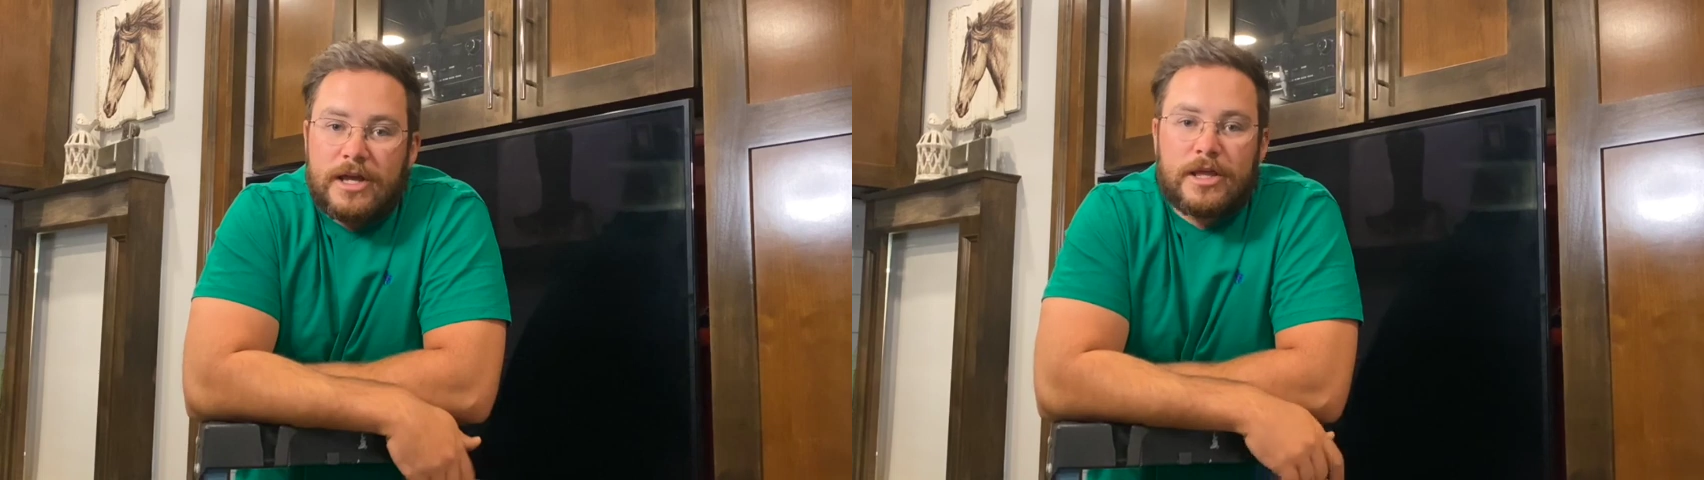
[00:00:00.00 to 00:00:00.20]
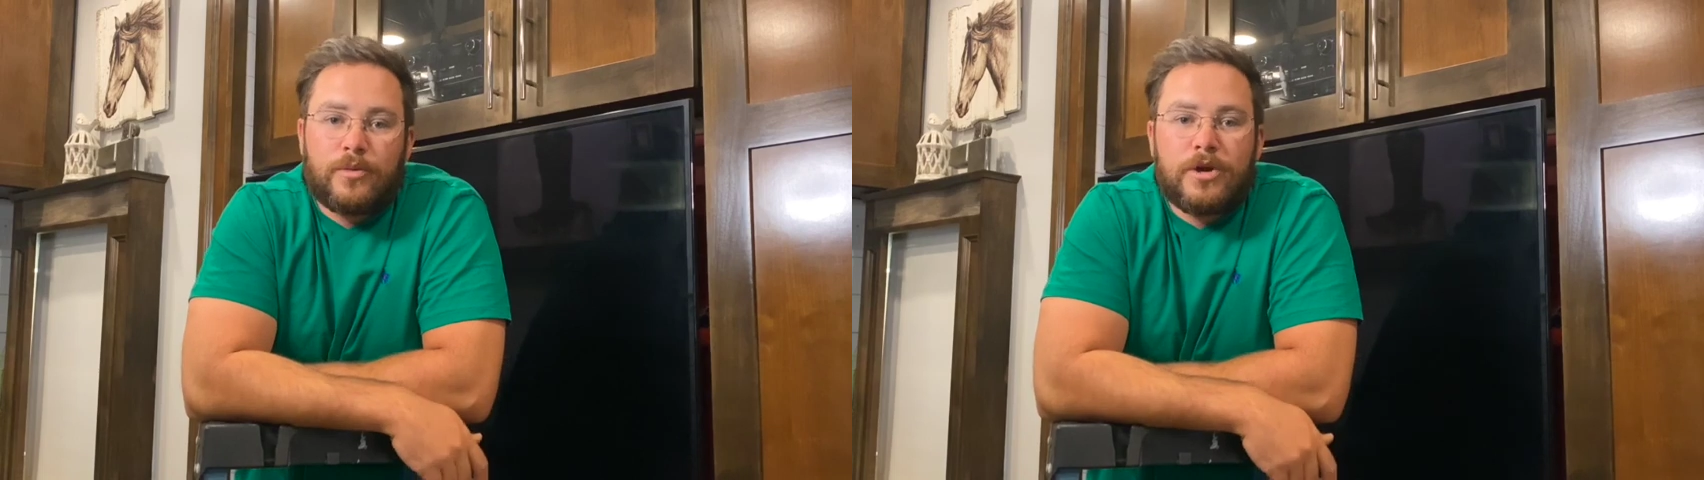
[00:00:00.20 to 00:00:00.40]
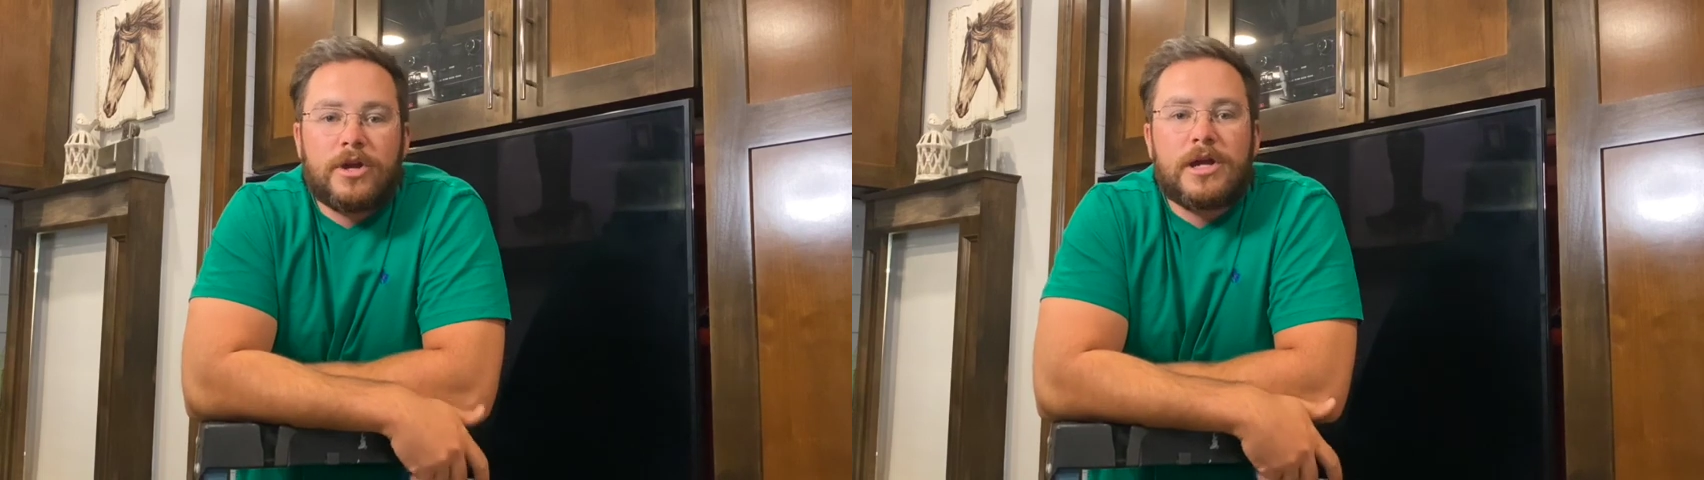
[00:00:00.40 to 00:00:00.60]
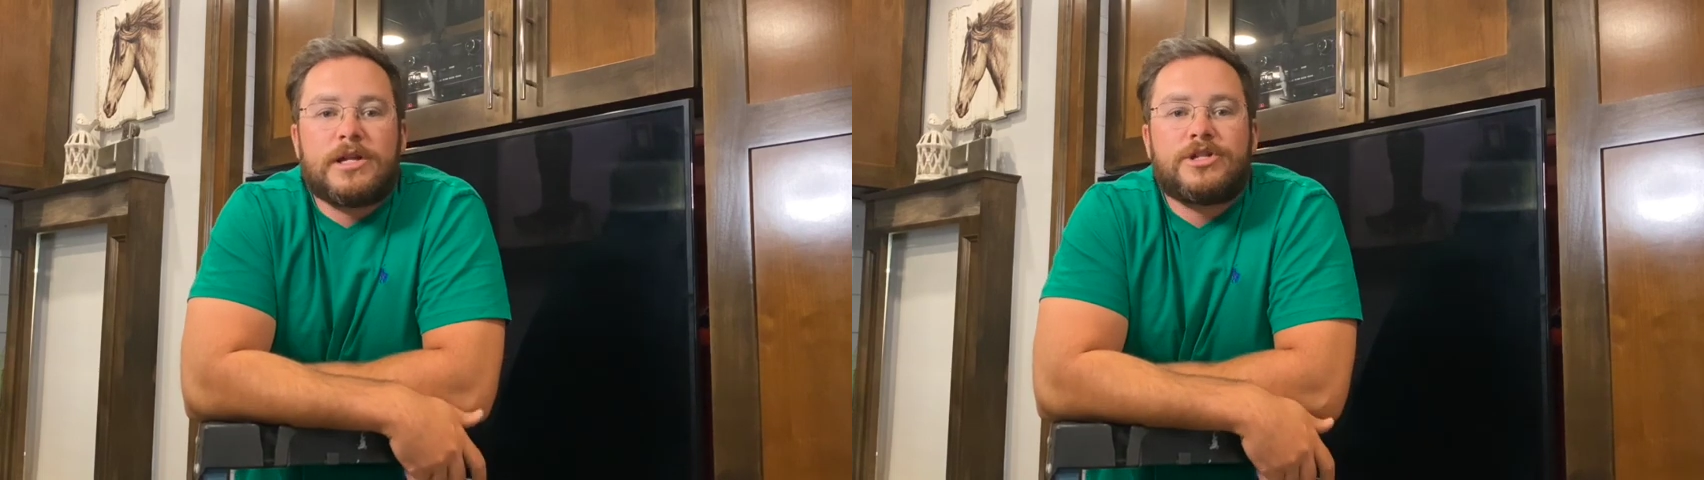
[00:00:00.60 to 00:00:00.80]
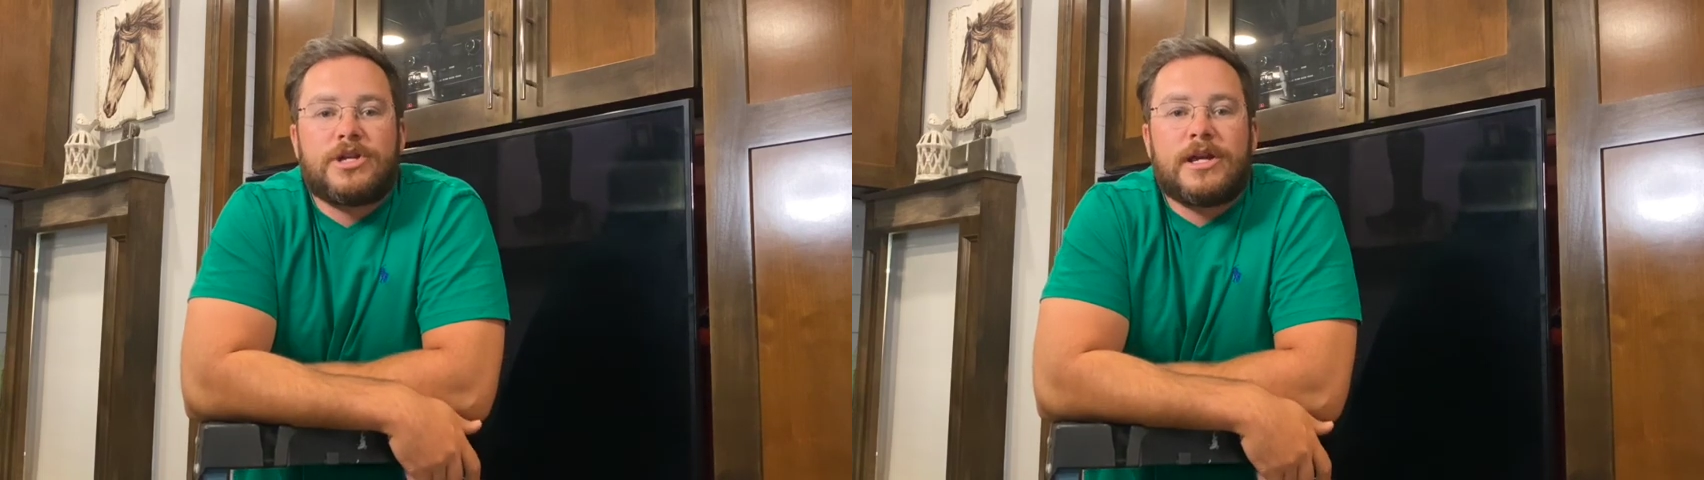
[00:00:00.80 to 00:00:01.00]
that we were going to
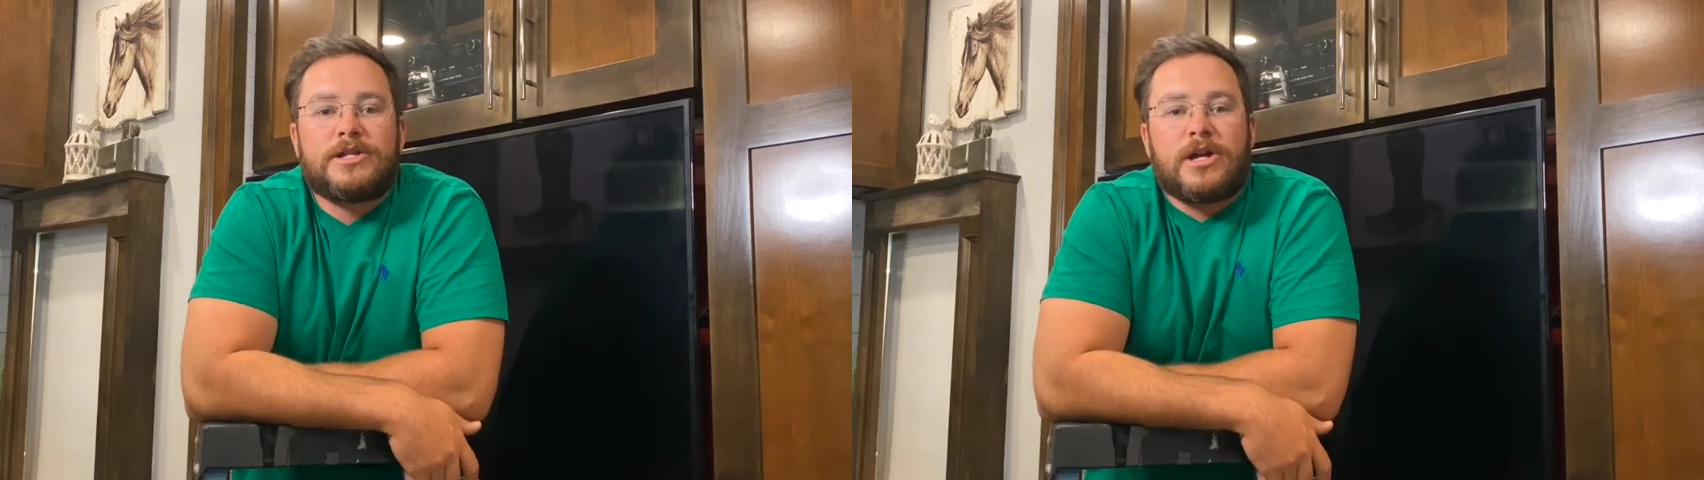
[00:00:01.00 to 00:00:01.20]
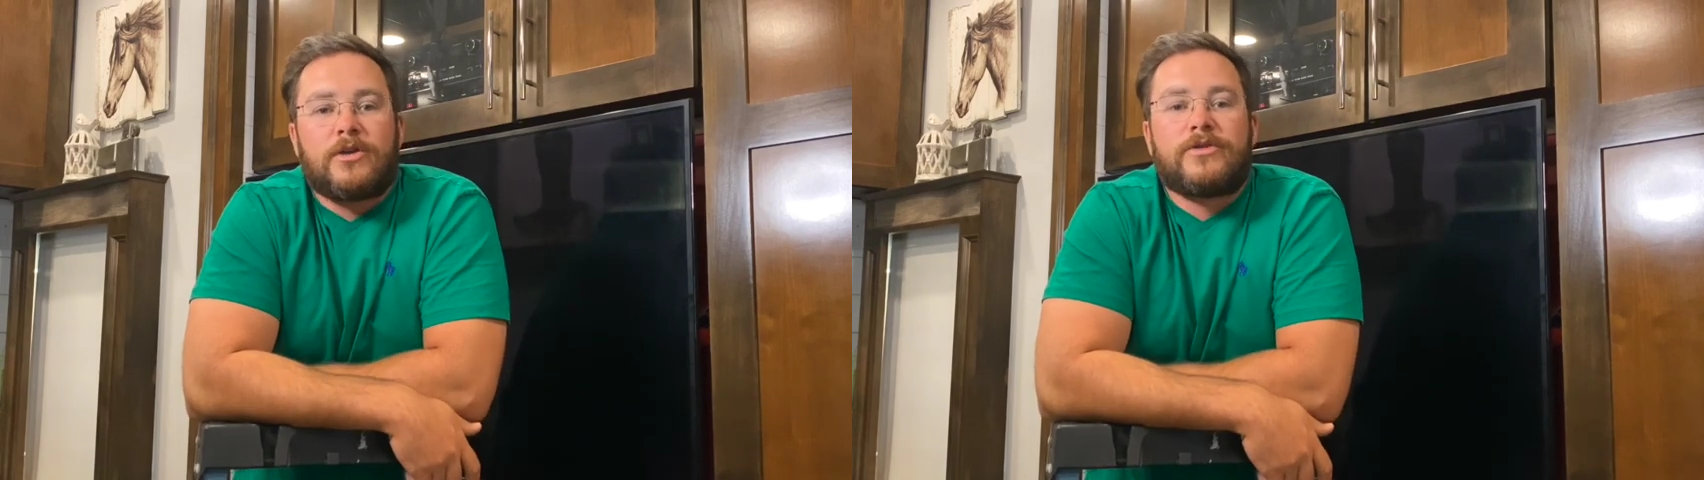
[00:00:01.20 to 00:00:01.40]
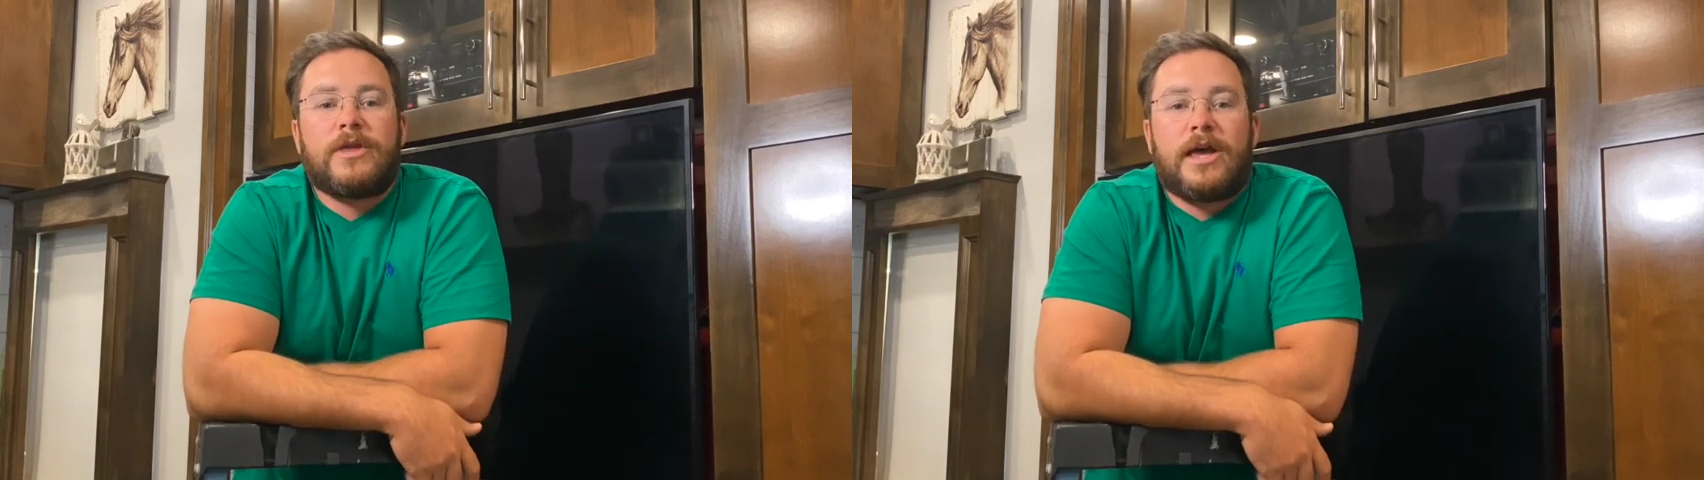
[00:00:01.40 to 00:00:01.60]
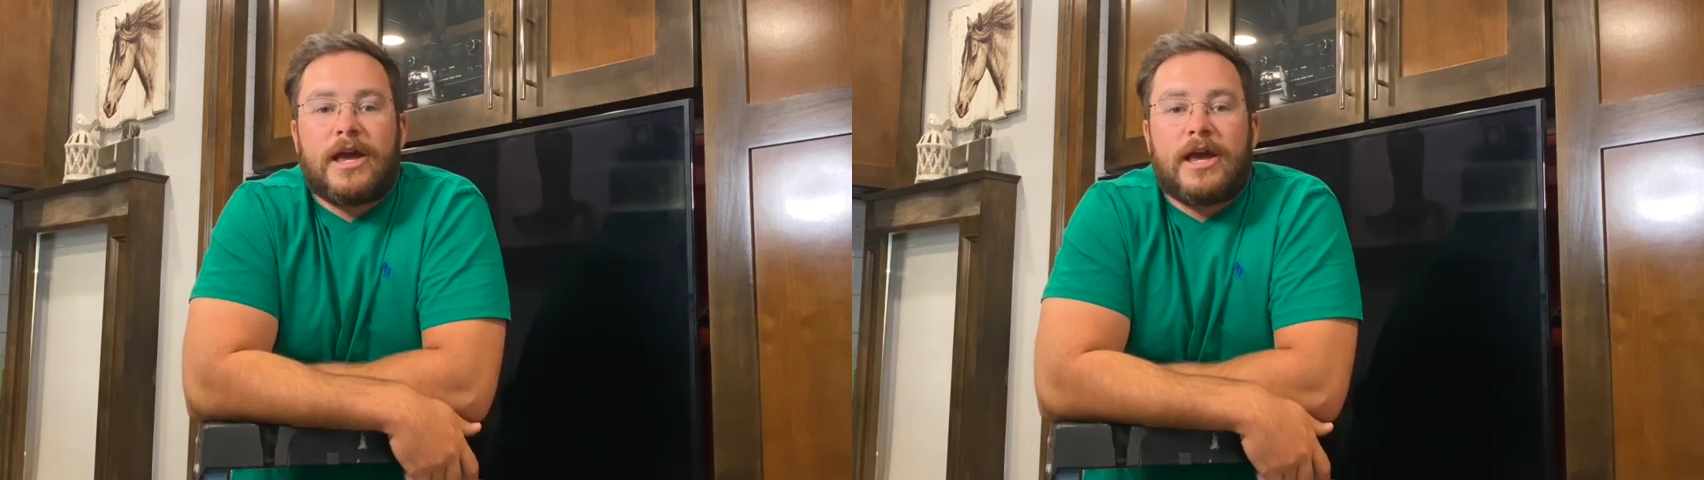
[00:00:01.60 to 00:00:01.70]
change out the